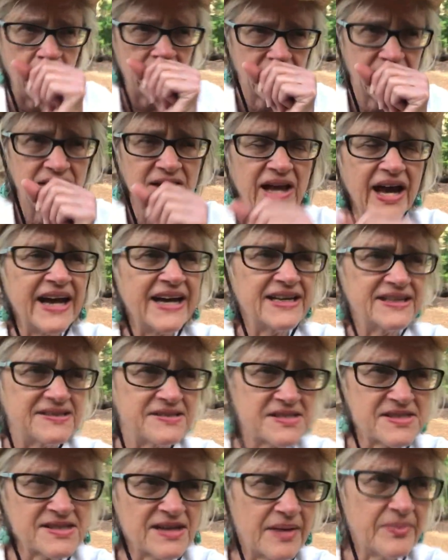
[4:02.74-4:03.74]

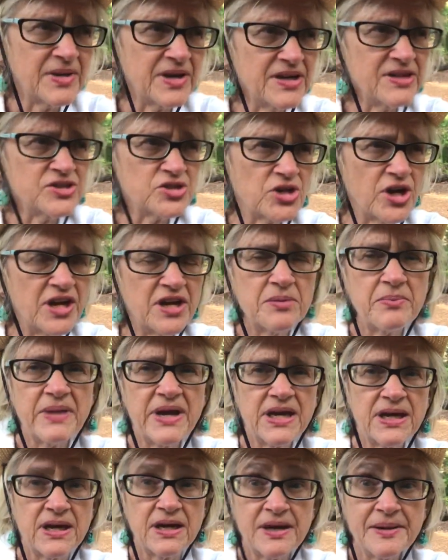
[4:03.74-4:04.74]
clients. I'm going to try and
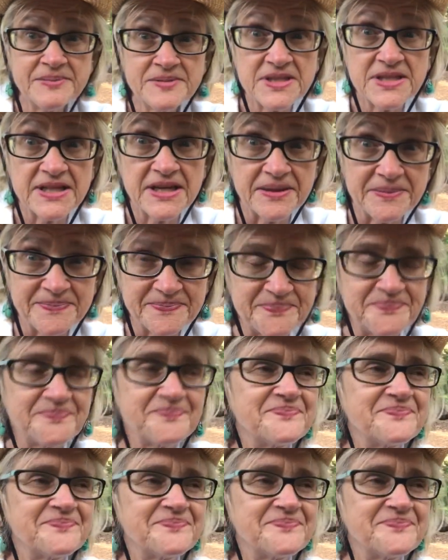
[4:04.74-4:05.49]
make it up to them.